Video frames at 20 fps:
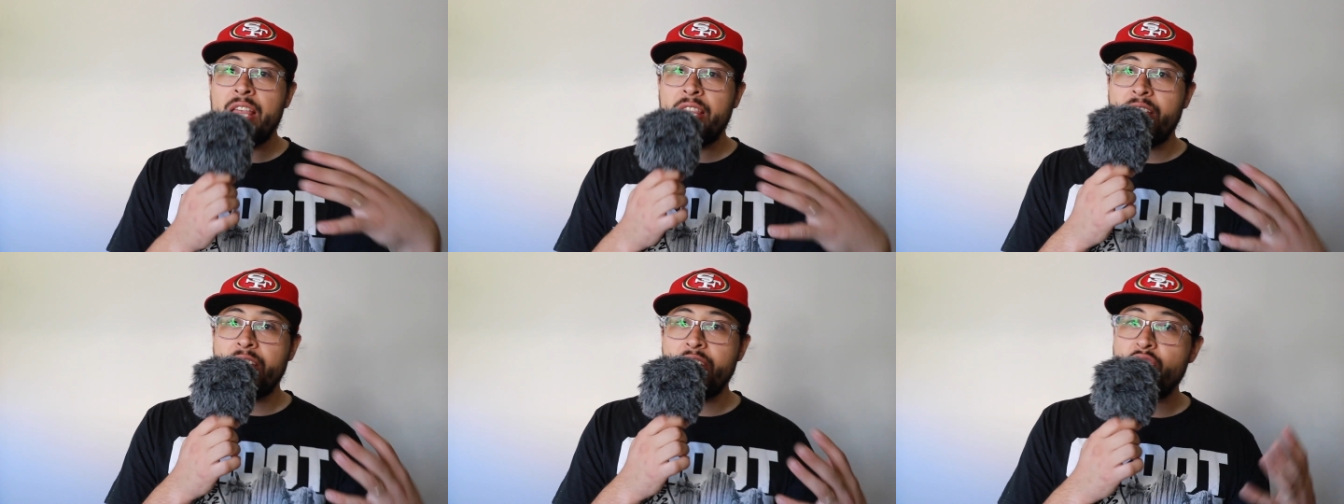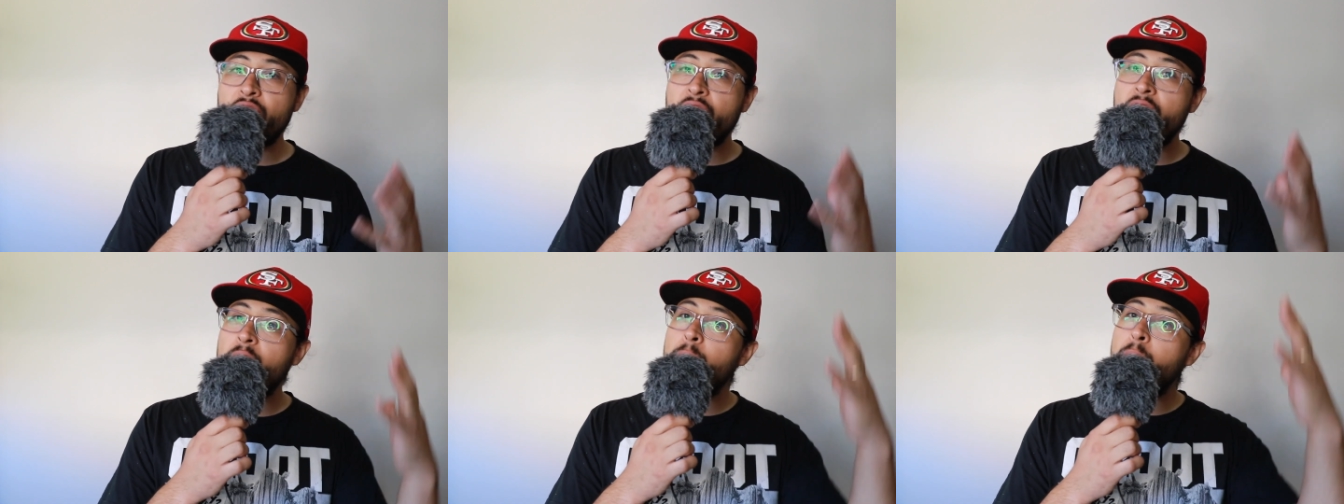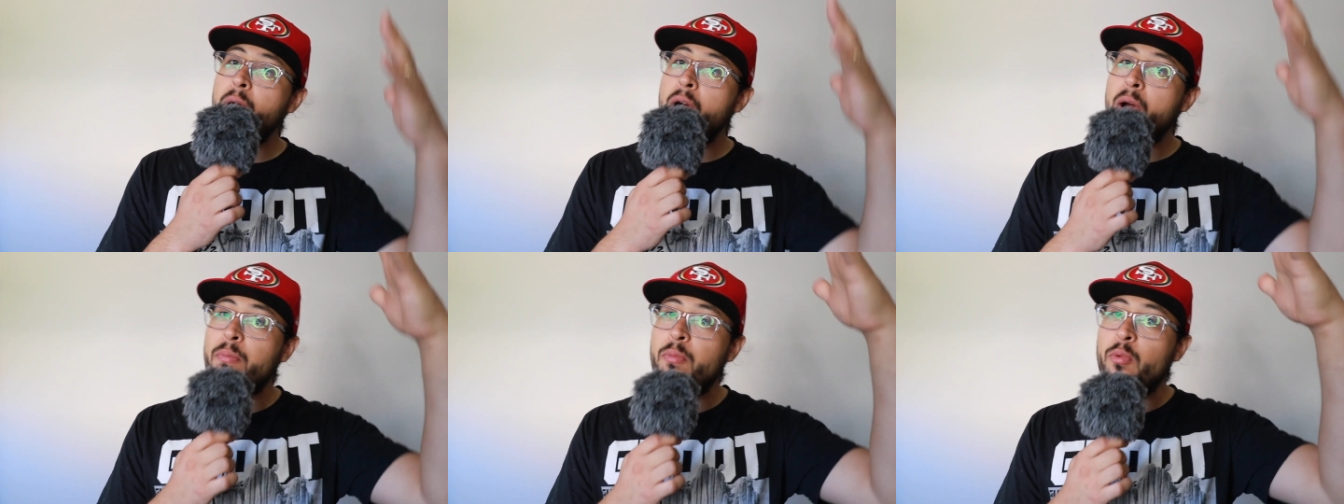Then you
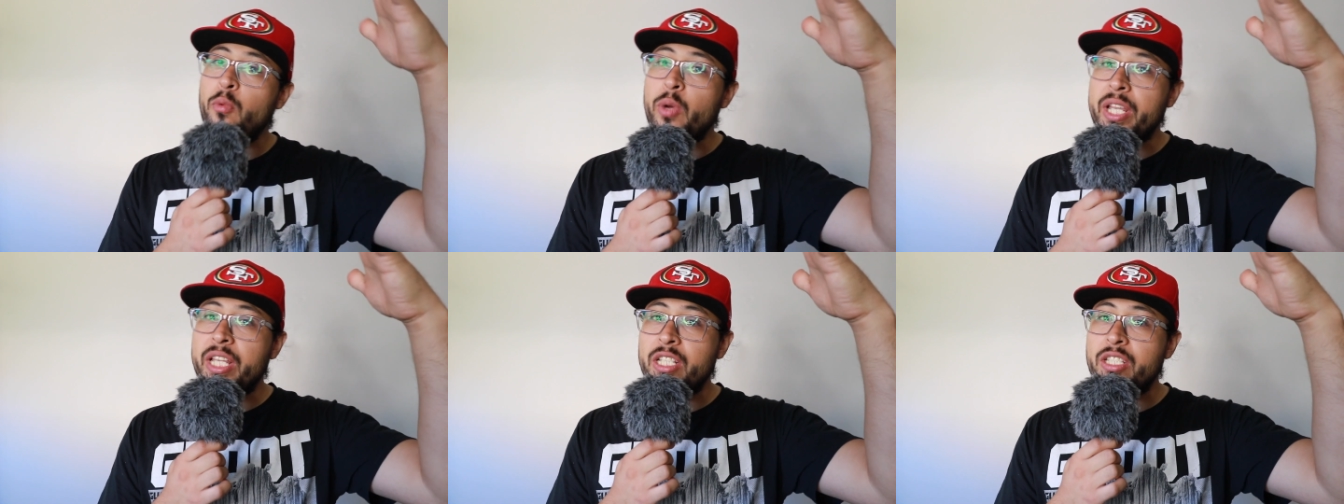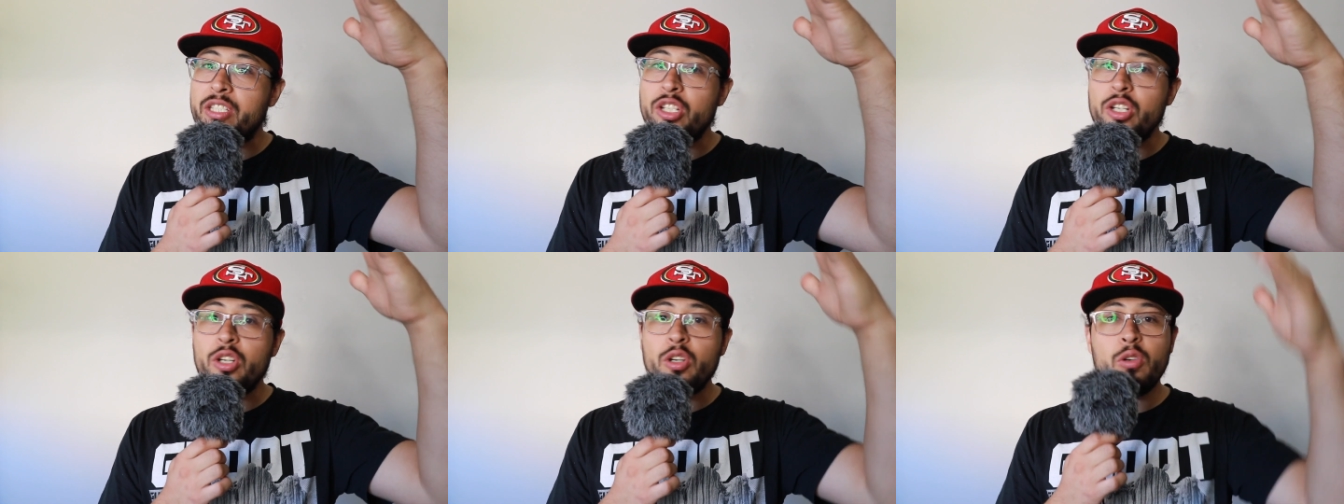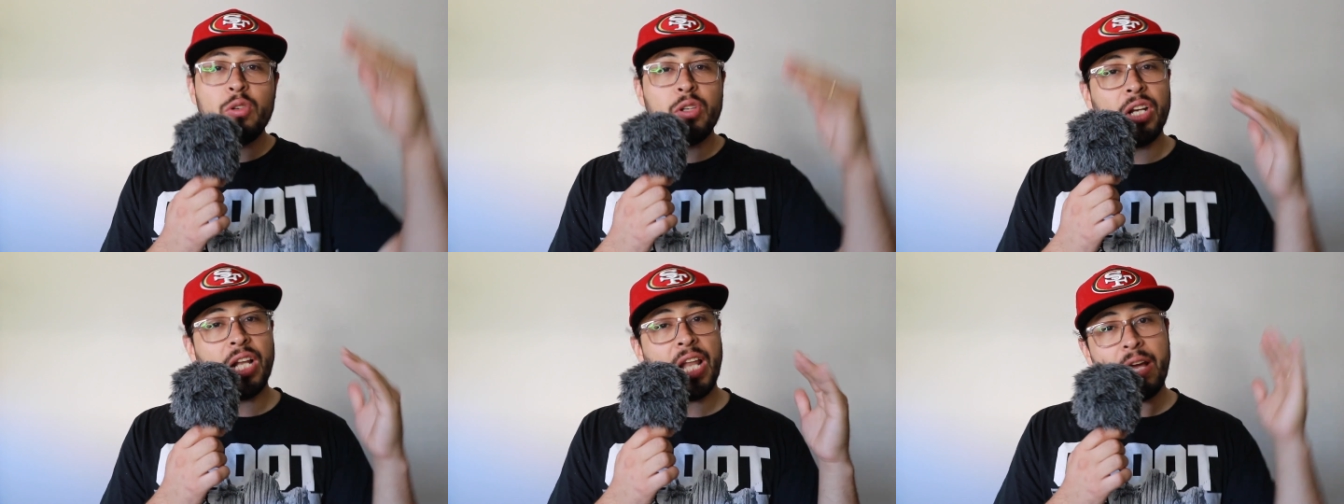come up week
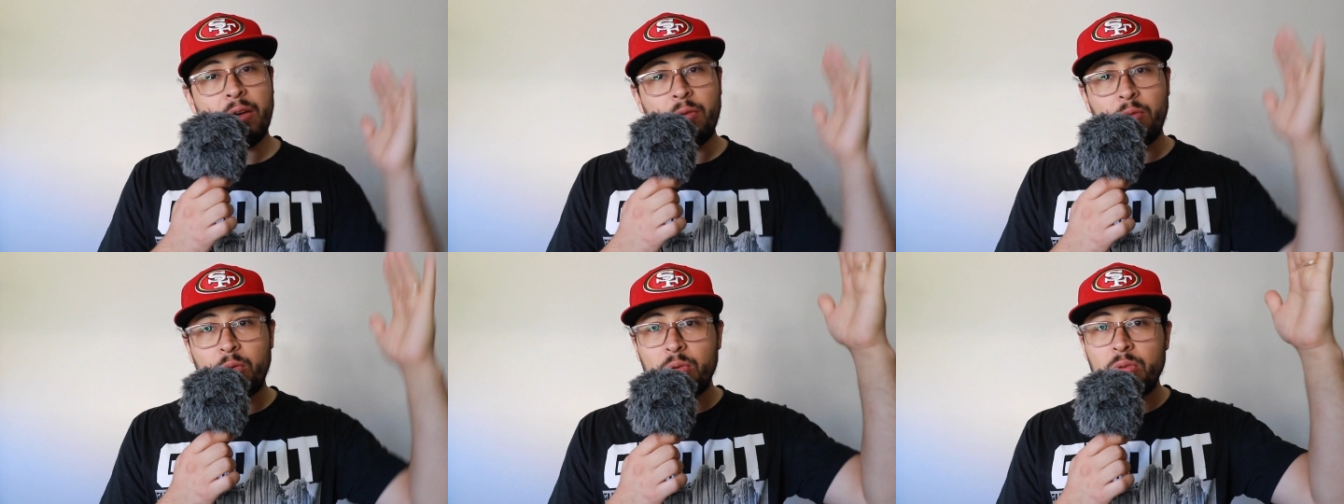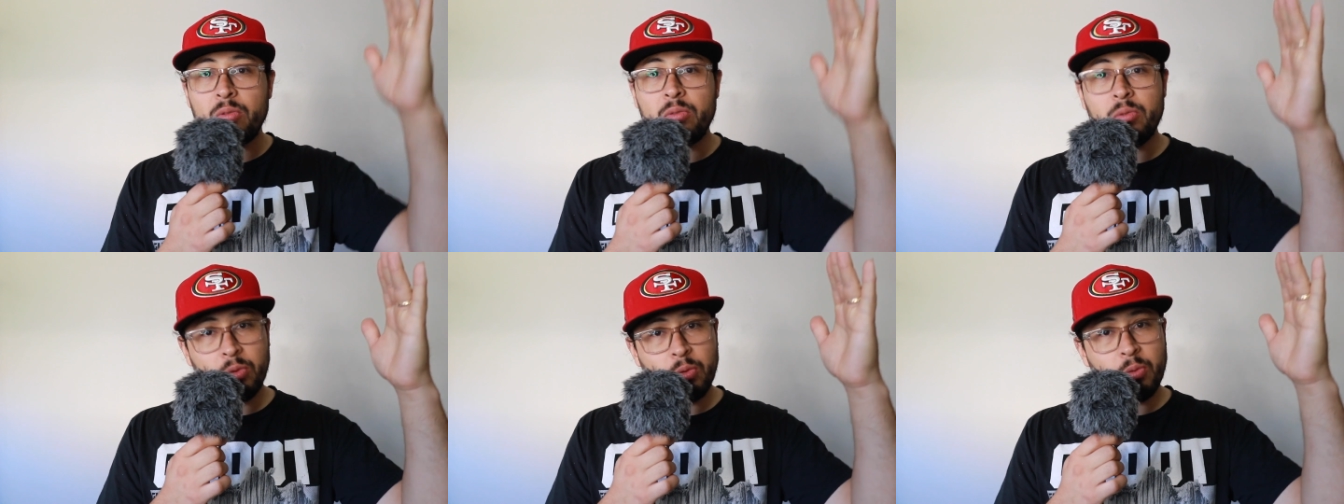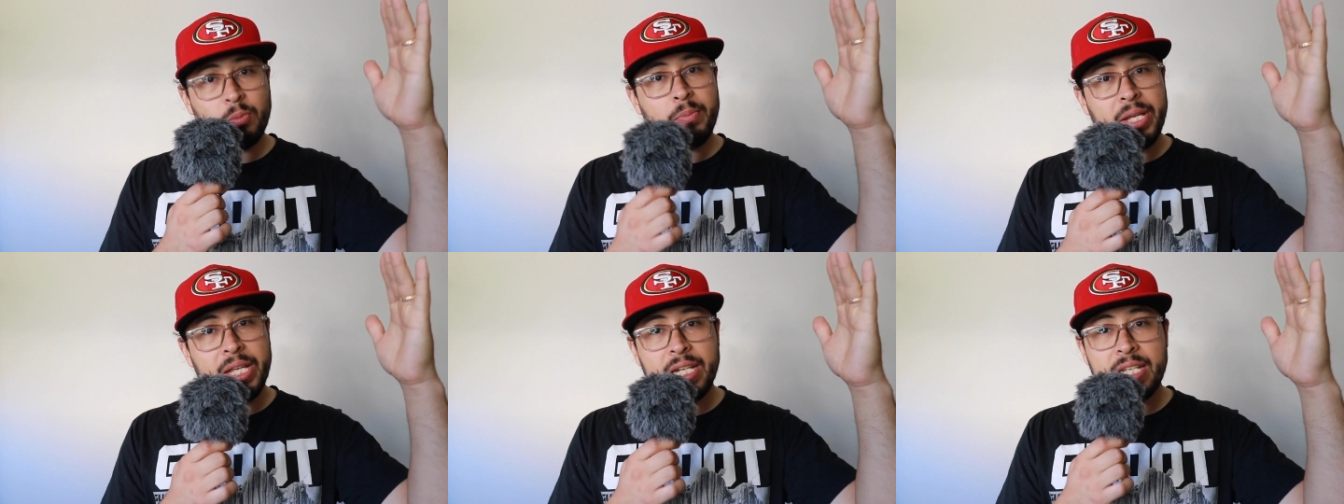two, you're like, we're
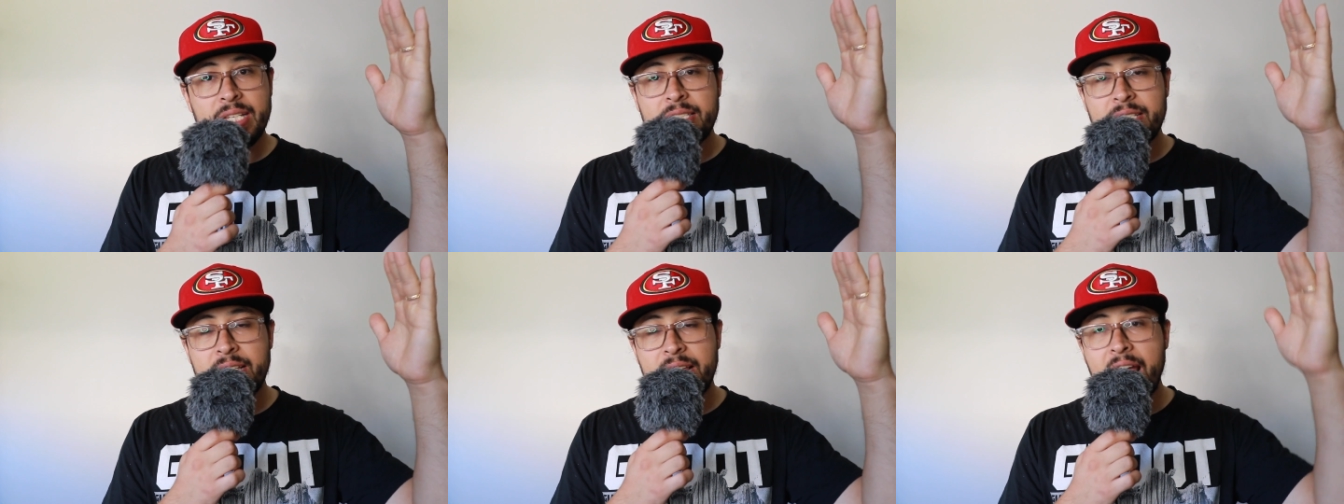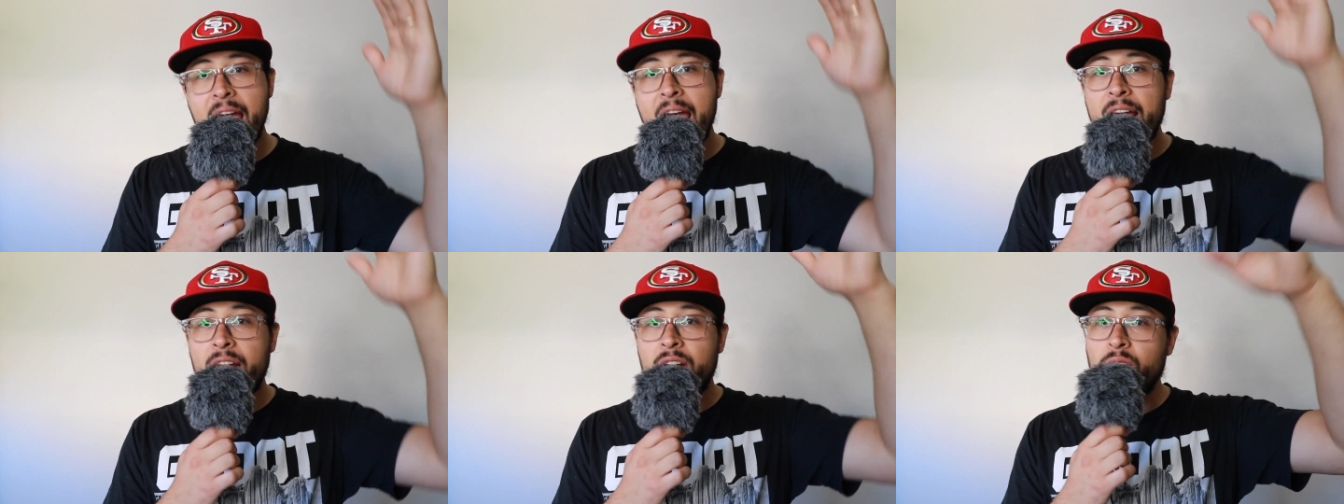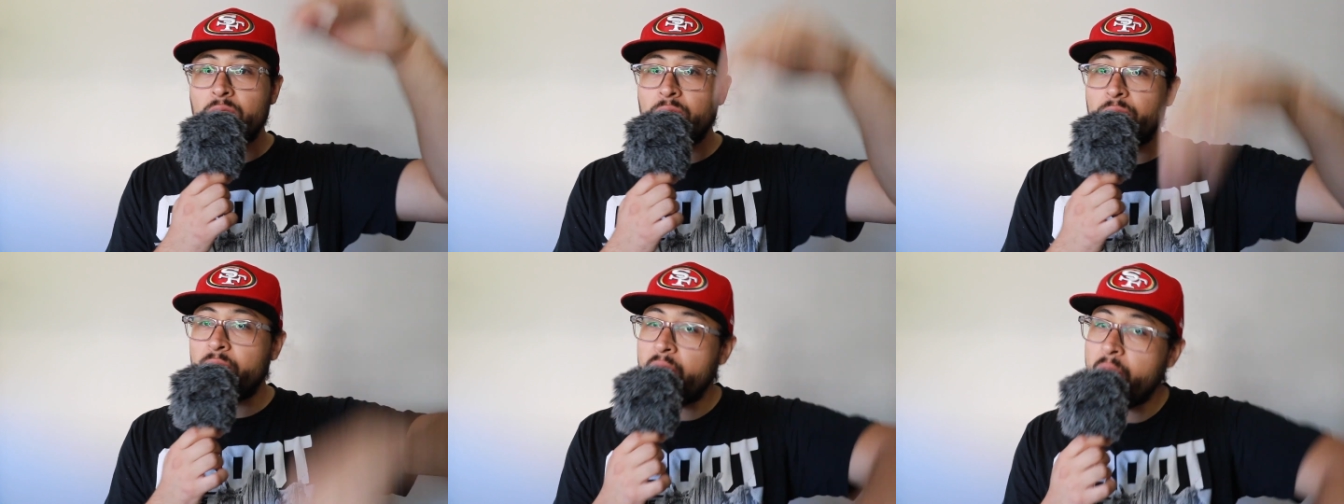beating Seattle,